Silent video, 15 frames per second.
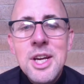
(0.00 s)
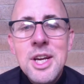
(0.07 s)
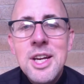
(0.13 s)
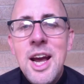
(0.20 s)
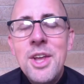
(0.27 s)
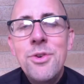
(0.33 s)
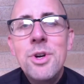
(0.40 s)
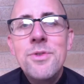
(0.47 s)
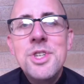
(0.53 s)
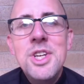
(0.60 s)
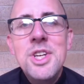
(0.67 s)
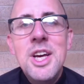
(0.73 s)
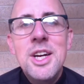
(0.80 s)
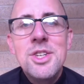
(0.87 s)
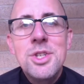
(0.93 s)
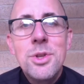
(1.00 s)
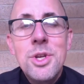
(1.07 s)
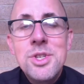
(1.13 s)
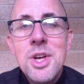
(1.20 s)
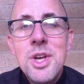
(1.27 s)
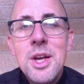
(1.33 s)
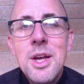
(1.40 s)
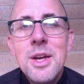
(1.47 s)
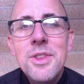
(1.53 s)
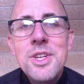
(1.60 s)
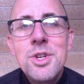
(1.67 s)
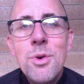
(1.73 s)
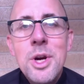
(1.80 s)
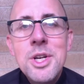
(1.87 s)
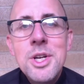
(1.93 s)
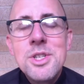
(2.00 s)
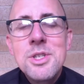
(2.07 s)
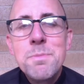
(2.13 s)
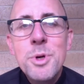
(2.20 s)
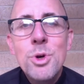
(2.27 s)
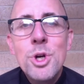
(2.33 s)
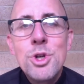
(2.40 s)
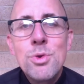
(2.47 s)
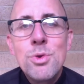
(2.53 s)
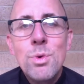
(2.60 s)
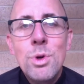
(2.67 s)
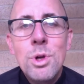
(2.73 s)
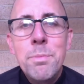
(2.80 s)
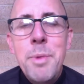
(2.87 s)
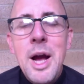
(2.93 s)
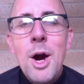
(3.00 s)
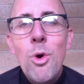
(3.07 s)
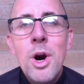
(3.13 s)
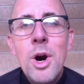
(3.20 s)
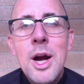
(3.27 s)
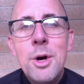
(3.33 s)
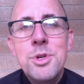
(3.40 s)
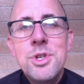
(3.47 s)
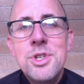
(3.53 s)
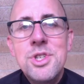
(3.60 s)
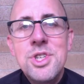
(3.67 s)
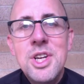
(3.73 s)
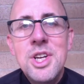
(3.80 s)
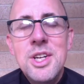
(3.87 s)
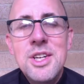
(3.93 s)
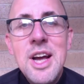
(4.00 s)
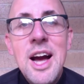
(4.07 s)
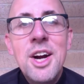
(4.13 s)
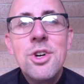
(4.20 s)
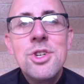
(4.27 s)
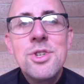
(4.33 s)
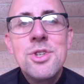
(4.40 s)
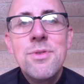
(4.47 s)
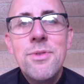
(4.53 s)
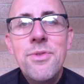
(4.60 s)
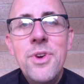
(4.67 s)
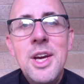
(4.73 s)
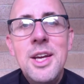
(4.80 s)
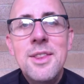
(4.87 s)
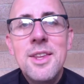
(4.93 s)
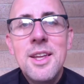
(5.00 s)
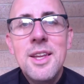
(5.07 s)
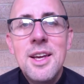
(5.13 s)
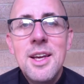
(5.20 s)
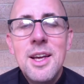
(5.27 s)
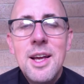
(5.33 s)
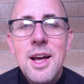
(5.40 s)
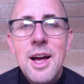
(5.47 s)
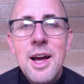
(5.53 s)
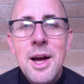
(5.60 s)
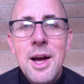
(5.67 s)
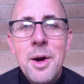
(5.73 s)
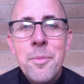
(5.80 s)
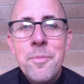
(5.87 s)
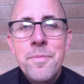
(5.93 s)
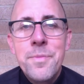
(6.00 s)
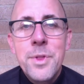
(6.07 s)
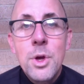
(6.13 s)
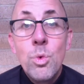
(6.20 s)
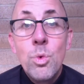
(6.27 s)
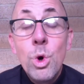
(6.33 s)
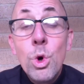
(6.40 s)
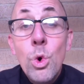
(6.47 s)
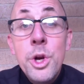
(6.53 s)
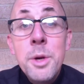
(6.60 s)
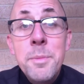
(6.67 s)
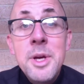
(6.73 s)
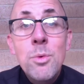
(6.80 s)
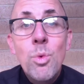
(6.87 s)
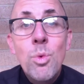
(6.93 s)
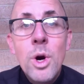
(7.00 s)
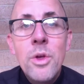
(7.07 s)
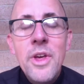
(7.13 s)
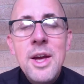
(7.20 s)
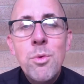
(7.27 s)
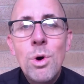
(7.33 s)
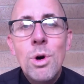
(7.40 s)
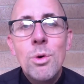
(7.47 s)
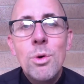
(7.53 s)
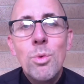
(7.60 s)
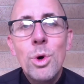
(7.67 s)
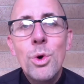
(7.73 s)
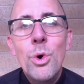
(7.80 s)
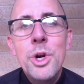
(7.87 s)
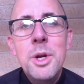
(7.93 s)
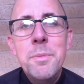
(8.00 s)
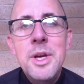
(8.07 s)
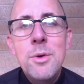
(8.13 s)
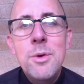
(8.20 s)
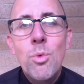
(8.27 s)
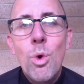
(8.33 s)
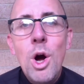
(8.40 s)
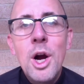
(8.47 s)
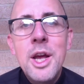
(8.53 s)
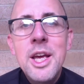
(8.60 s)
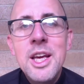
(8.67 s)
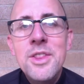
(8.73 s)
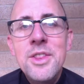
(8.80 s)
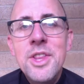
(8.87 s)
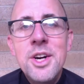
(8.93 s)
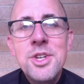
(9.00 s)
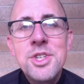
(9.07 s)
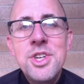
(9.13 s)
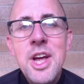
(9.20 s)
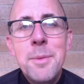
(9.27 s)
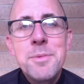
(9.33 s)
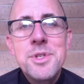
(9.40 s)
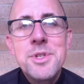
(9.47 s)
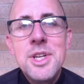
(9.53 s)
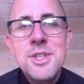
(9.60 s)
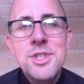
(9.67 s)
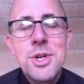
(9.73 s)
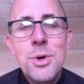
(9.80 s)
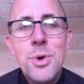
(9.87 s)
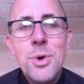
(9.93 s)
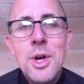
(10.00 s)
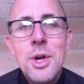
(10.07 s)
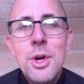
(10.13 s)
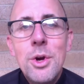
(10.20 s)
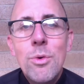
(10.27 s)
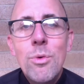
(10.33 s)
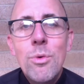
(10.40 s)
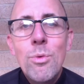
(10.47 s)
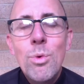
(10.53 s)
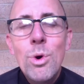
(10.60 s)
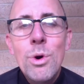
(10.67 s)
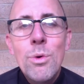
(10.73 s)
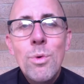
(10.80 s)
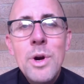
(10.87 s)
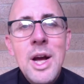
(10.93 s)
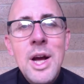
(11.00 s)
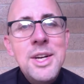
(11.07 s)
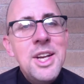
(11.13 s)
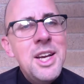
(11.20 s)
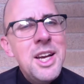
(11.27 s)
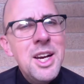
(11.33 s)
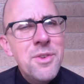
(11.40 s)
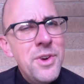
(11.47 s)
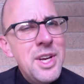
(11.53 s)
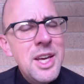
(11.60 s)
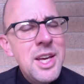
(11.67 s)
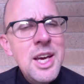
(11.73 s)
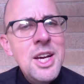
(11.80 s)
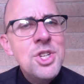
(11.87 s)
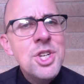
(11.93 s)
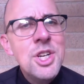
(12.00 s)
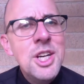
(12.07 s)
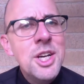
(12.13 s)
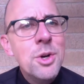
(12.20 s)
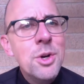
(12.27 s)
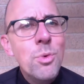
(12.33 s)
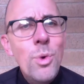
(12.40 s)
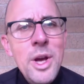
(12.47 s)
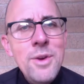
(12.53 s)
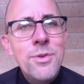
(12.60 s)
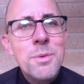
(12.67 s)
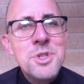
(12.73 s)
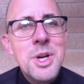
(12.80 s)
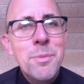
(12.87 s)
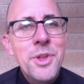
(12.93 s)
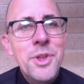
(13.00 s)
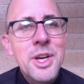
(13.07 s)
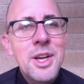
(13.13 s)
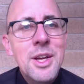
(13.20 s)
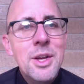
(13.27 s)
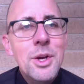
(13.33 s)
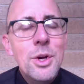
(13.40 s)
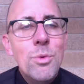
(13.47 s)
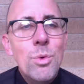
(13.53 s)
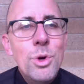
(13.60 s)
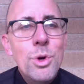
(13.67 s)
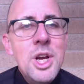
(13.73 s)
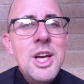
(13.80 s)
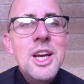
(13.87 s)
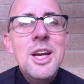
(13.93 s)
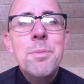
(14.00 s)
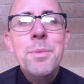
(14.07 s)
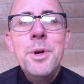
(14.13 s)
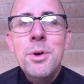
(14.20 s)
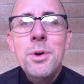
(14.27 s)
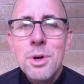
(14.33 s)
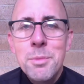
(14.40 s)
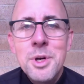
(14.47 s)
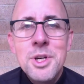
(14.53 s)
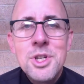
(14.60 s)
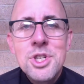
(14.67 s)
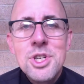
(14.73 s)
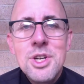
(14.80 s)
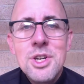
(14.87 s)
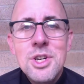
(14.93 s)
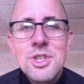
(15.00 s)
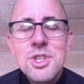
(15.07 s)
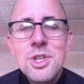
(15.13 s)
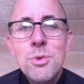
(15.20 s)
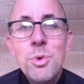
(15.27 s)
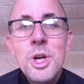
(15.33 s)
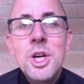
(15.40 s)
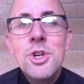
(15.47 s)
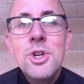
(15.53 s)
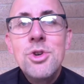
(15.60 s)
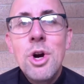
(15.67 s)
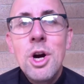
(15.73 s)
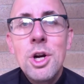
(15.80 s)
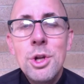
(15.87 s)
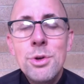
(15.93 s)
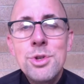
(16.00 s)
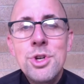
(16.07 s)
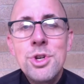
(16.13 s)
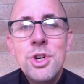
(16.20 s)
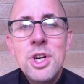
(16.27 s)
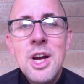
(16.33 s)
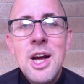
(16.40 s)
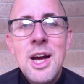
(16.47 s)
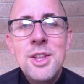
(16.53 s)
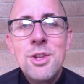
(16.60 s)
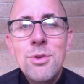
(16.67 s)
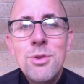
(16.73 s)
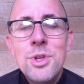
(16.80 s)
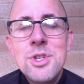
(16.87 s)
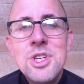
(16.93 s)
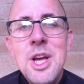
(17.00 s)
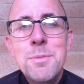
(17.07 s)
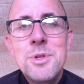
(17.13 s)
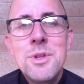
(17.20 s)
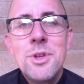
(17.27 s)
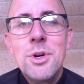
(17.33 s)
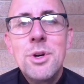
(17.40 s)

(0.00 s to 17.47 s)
Saint Catherine of Siena. So these great spiritual powerhouses and doctors of the faith, we're going to be where they were. We're going to be walking in their steps. And so we're not taking a vacation to get away from something. We're taking a pilgrimage so that we can draw closer to God through the steps of the